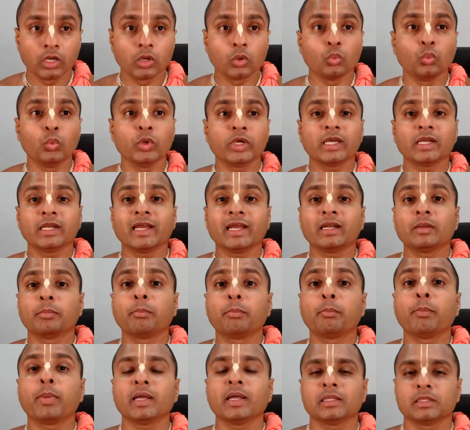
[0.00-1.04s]
we can get a
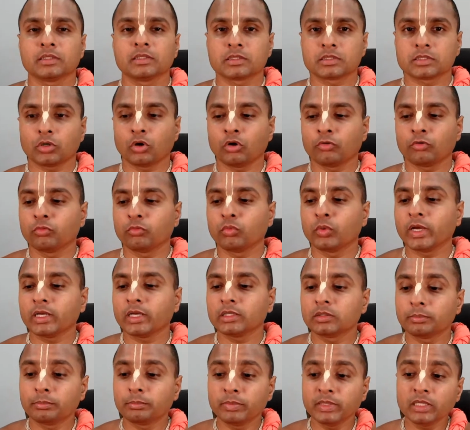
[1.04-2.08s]
pulse of where the
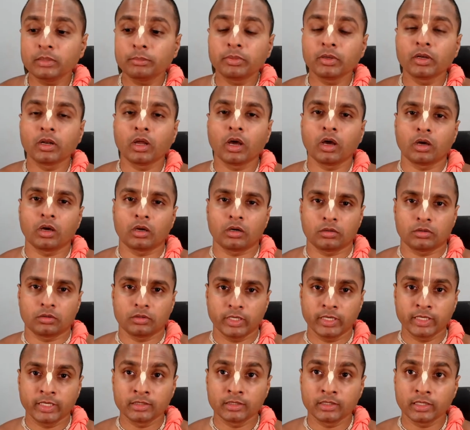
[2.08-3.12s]
people are
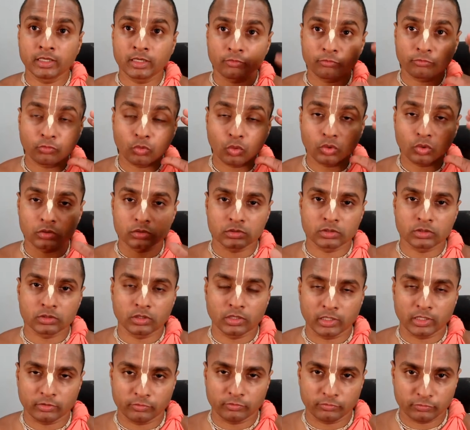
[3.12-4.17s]
in their focus in
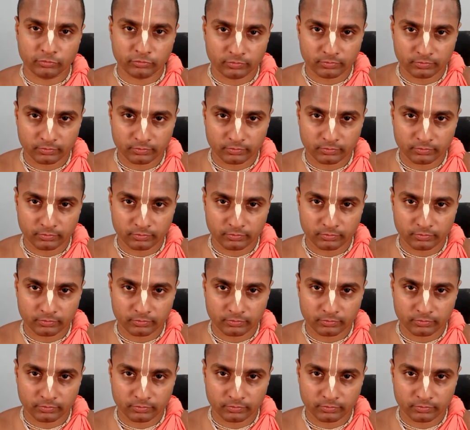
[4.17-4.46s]
life.